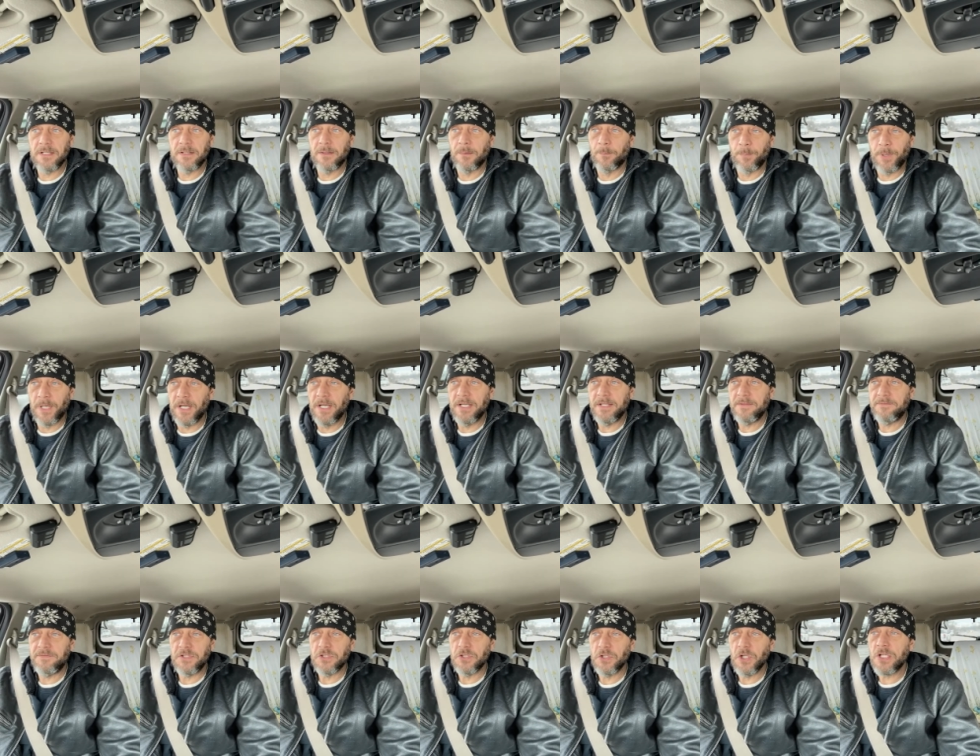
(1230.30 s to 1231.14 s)
but if
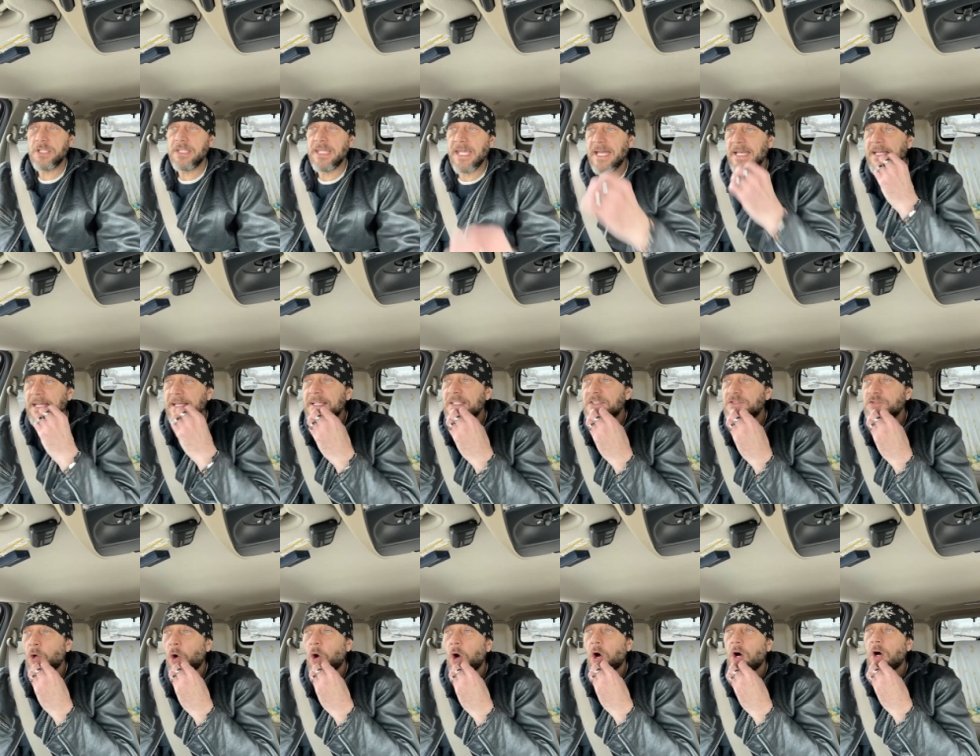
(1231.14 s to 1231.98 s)
you look at it, it's
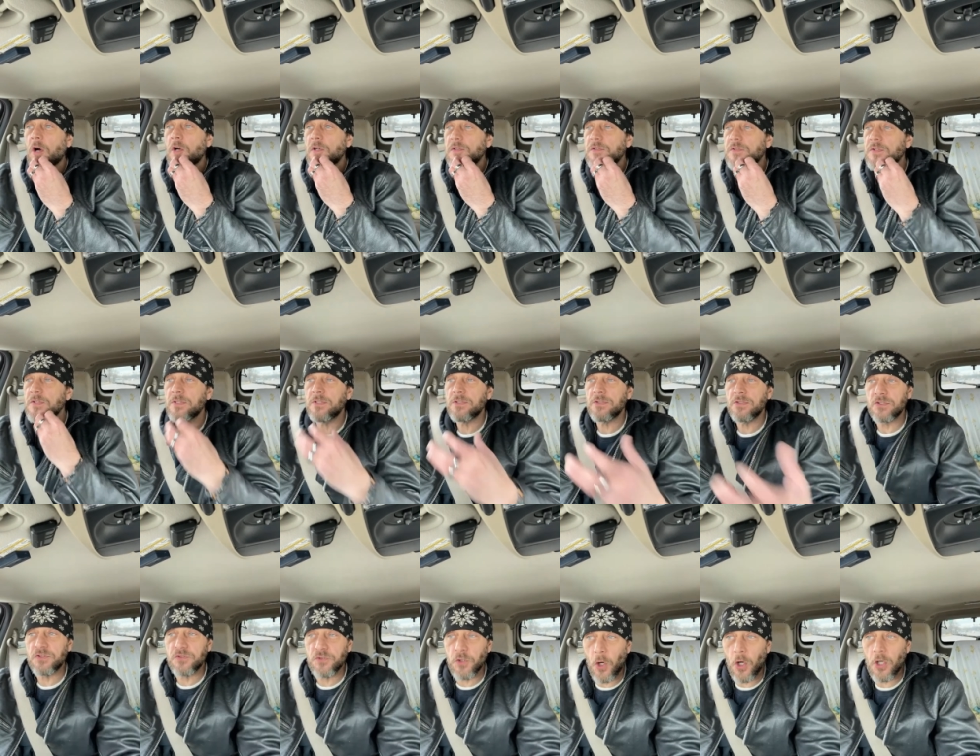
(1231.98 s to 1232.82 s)
all
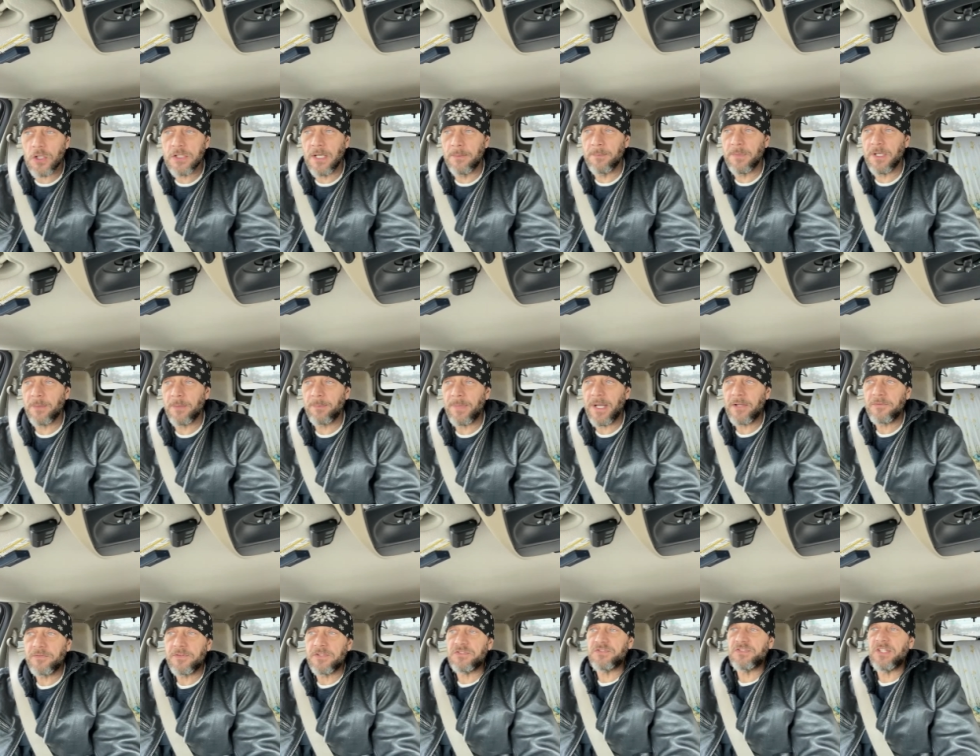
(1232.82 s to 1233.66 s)
coming
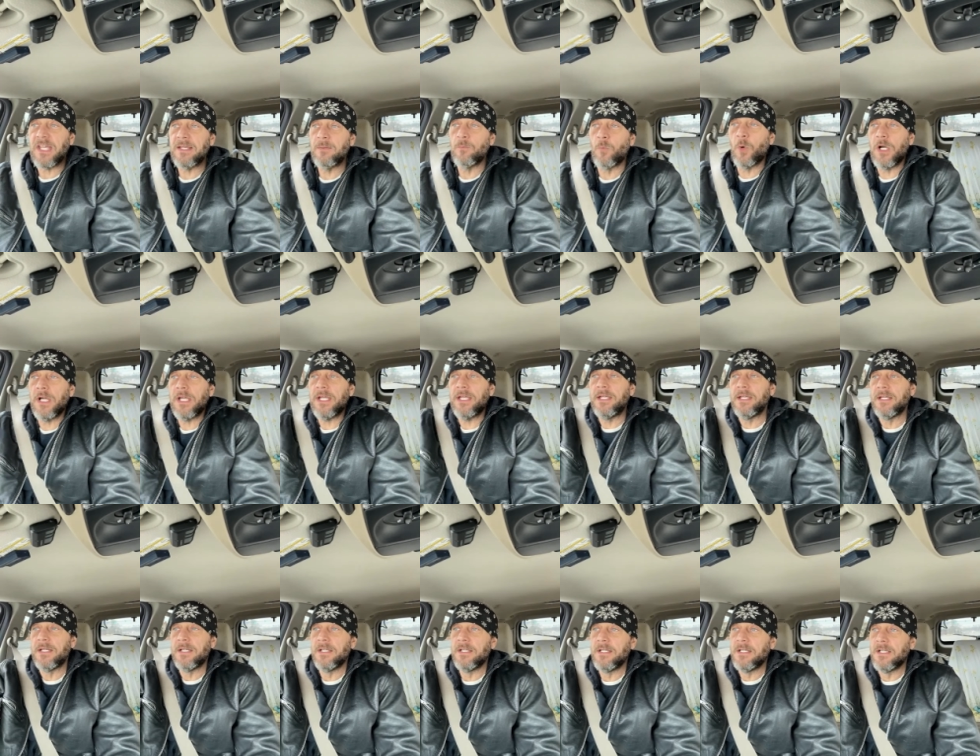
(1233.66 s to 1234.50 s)
about the same
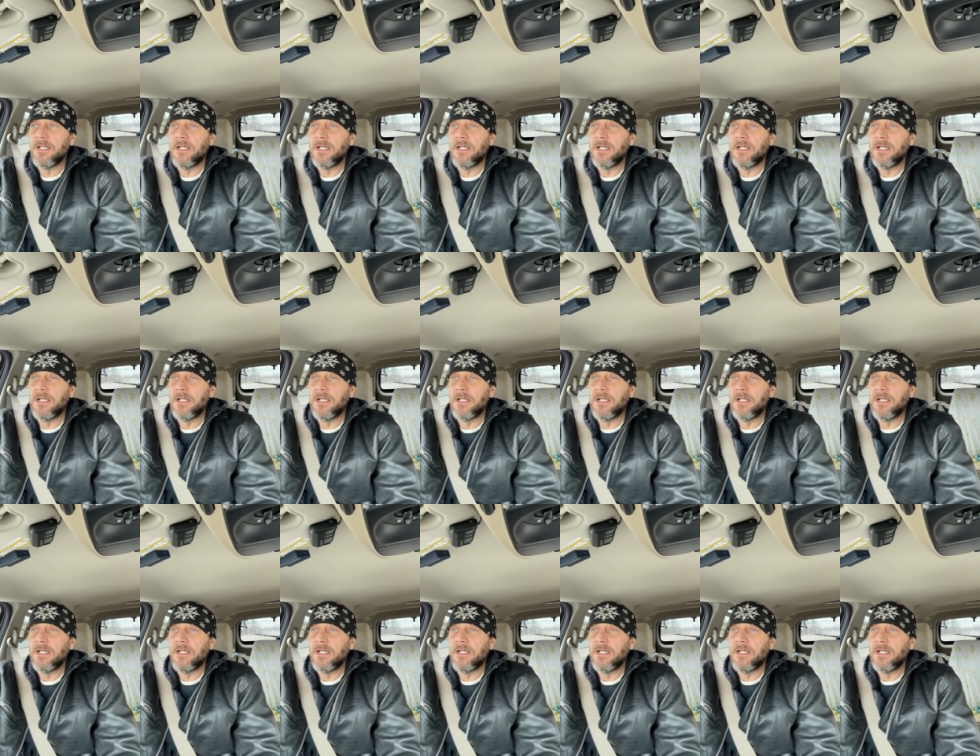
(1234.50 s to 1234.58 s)
way